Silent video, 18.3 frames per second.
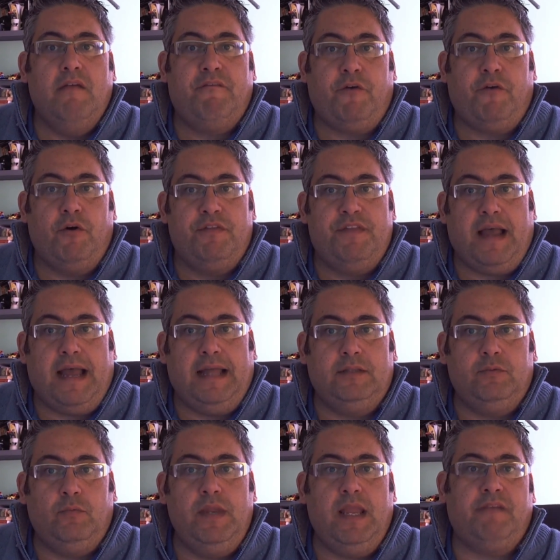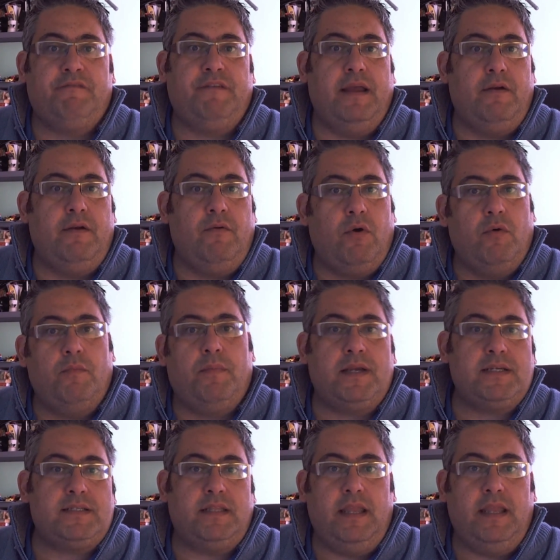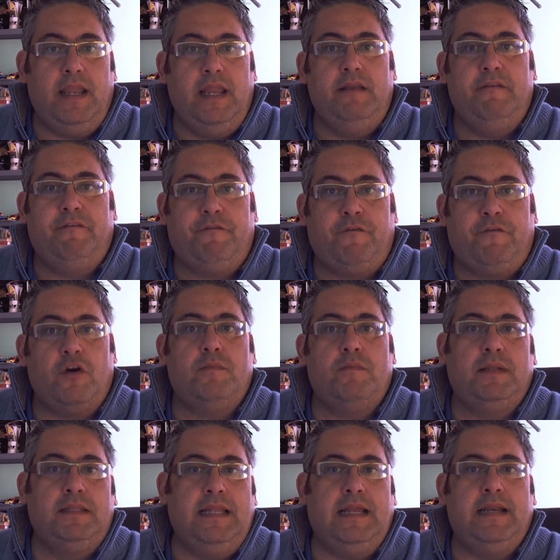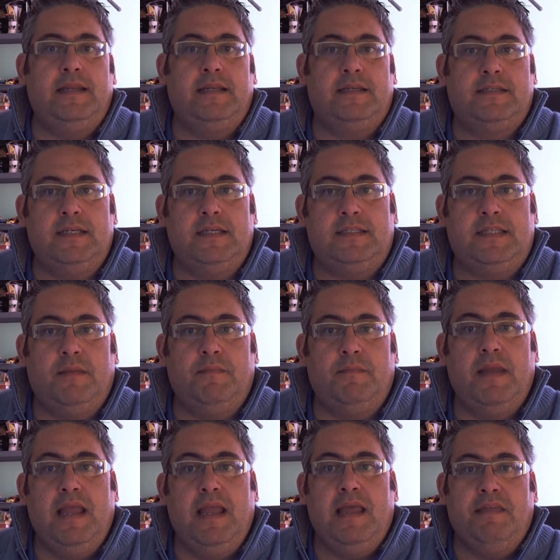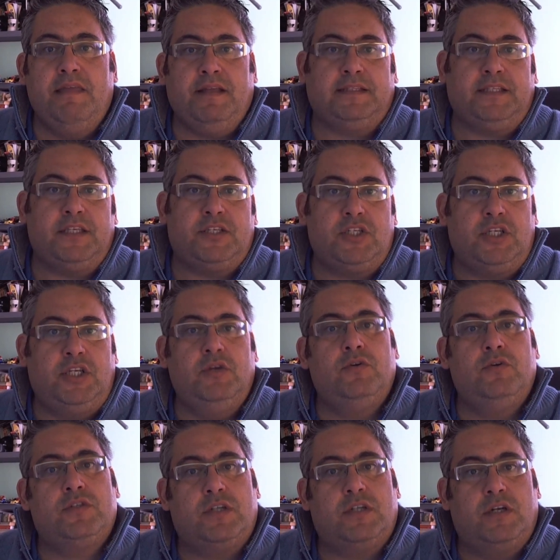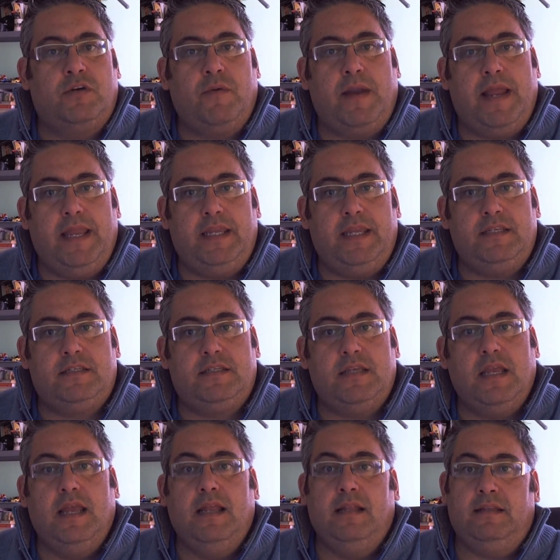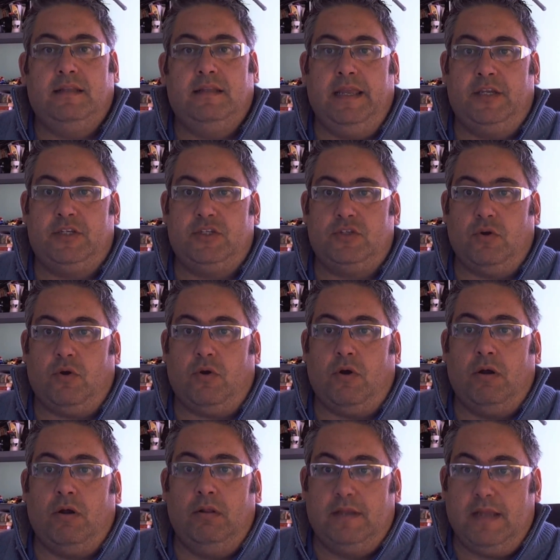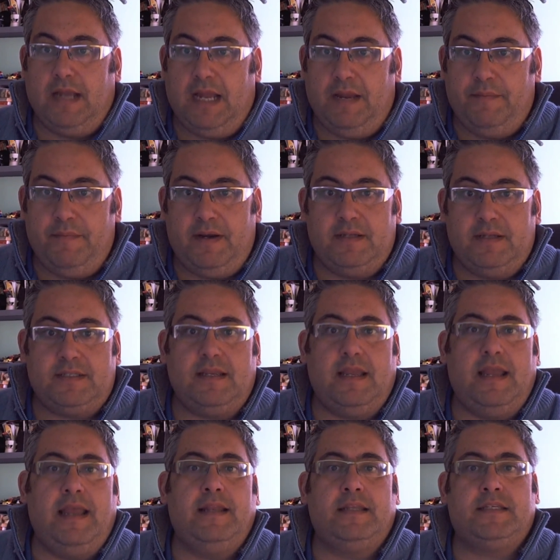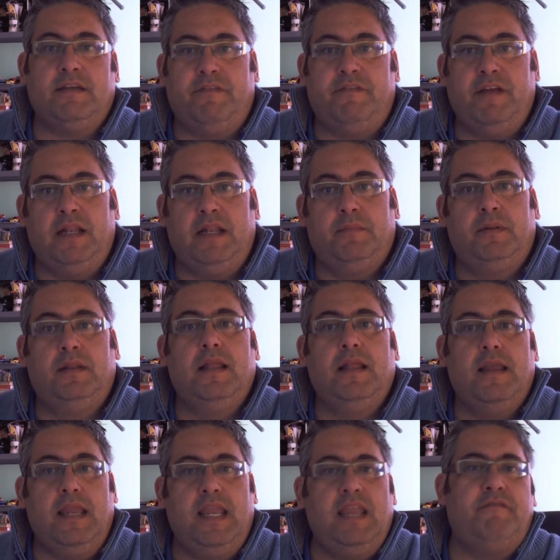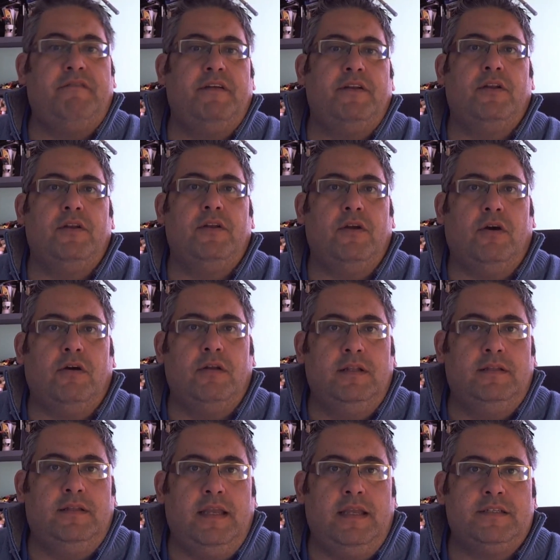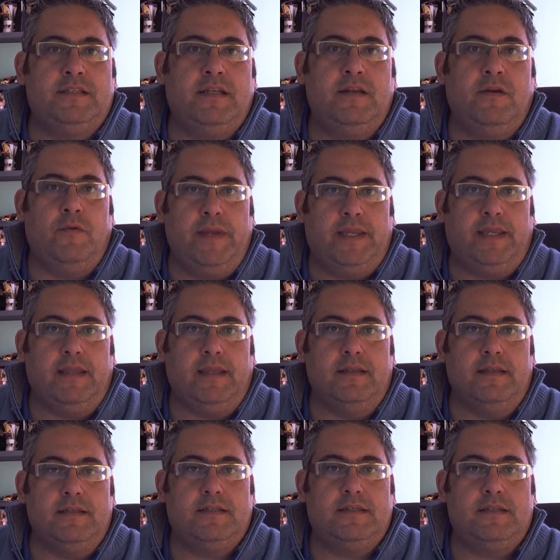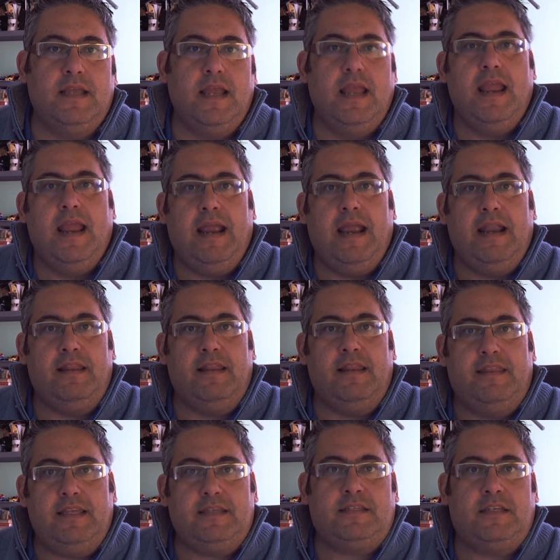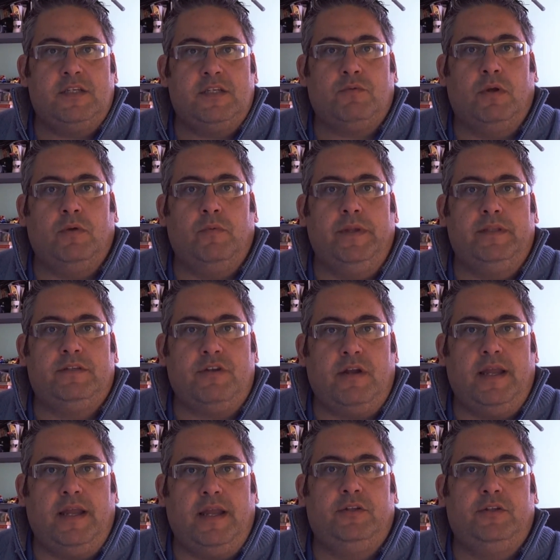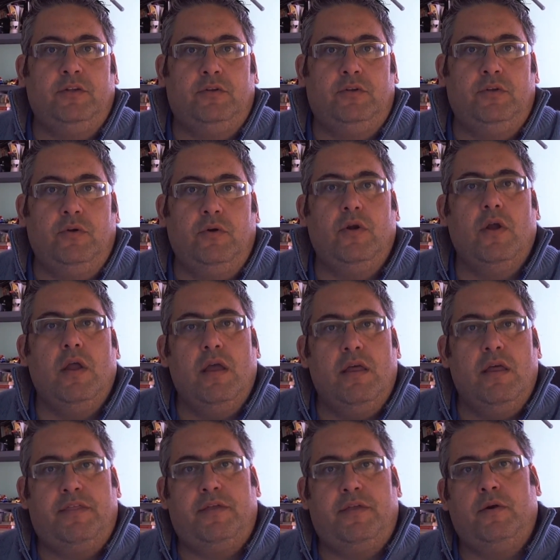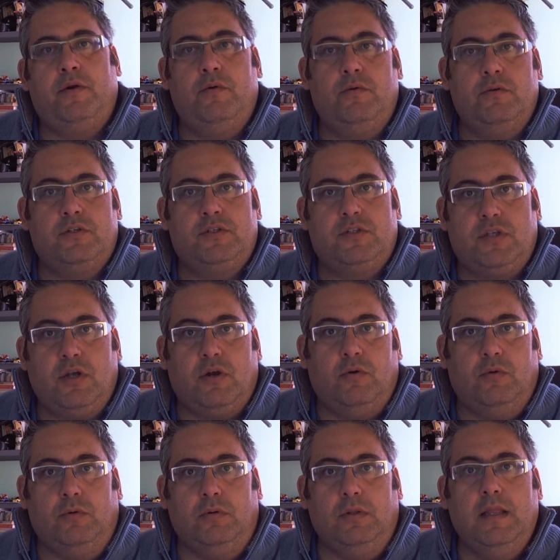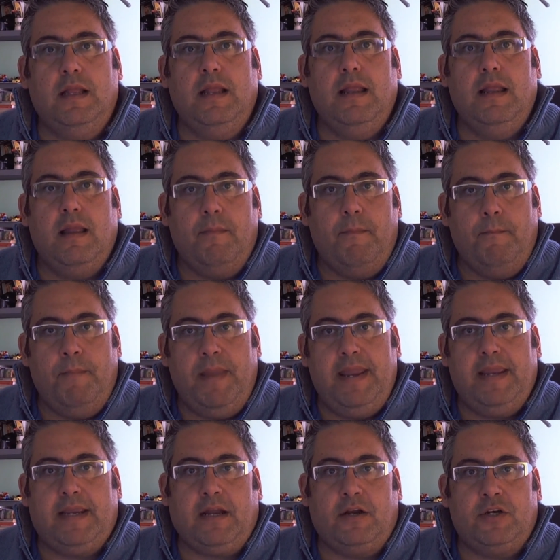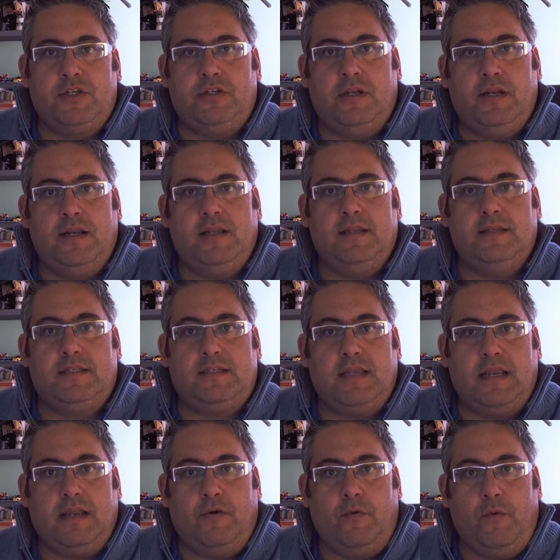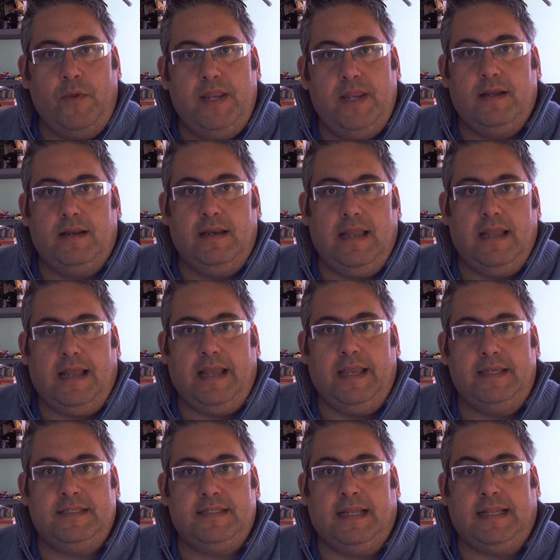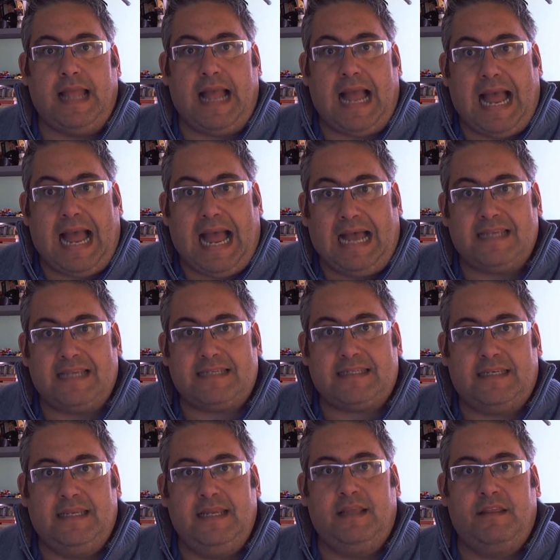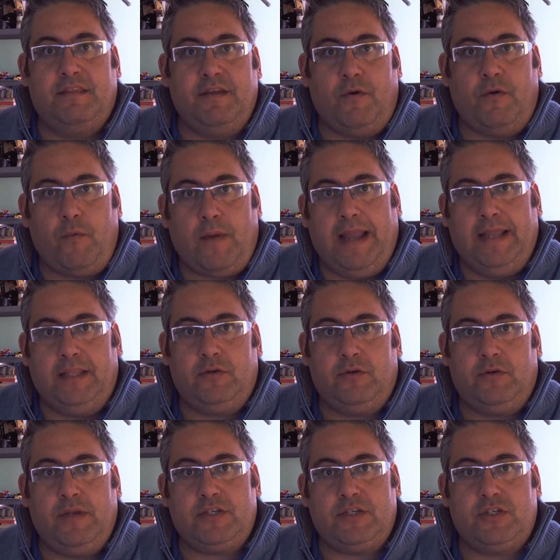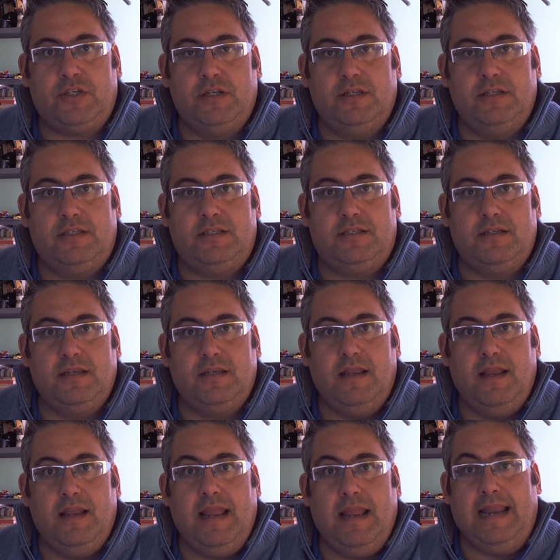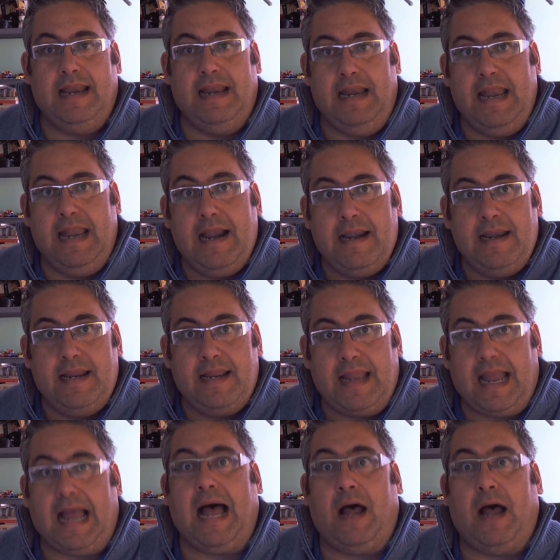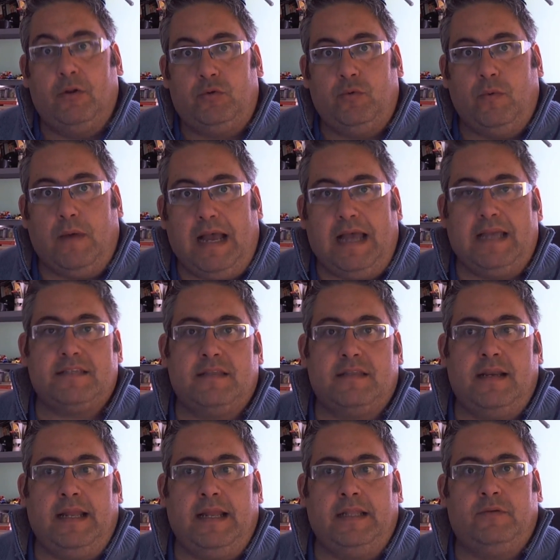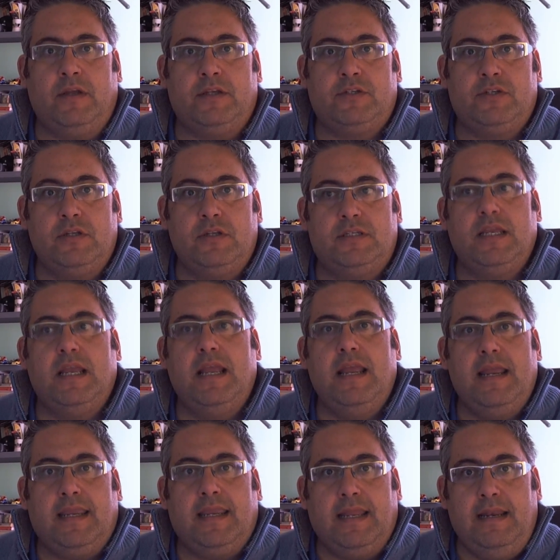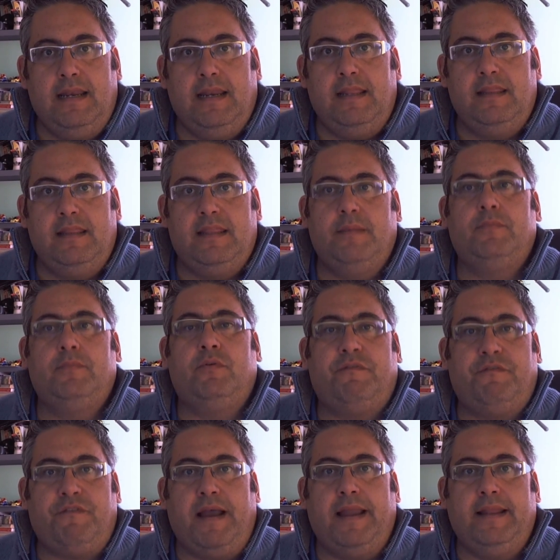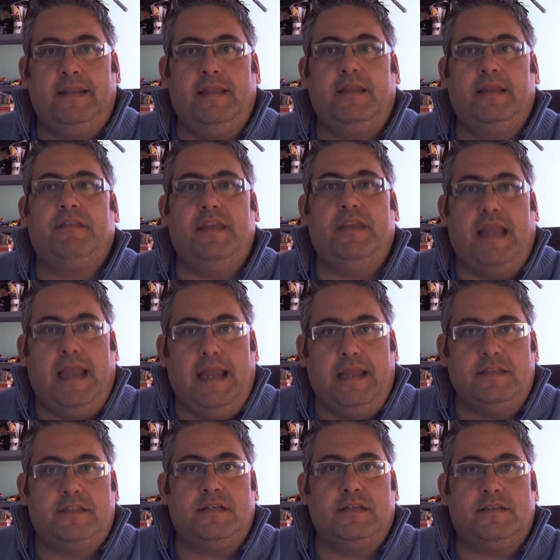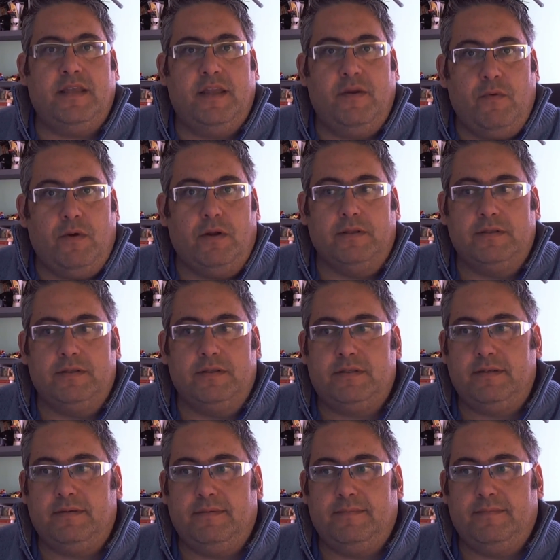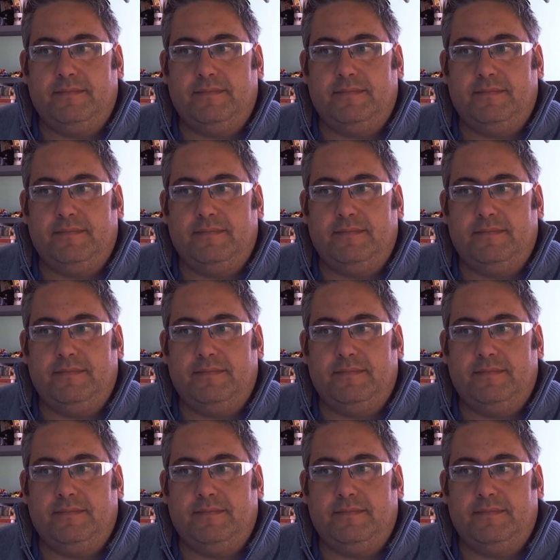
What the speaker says: For that, we have a robust informal learning system that eschews grades, takes all comers, and is available even on holidays weekends. And this is what we try to do through Soul. Make our students realize that asking the right questions and learning how to ask the right questions can lead them to finding the answers they want.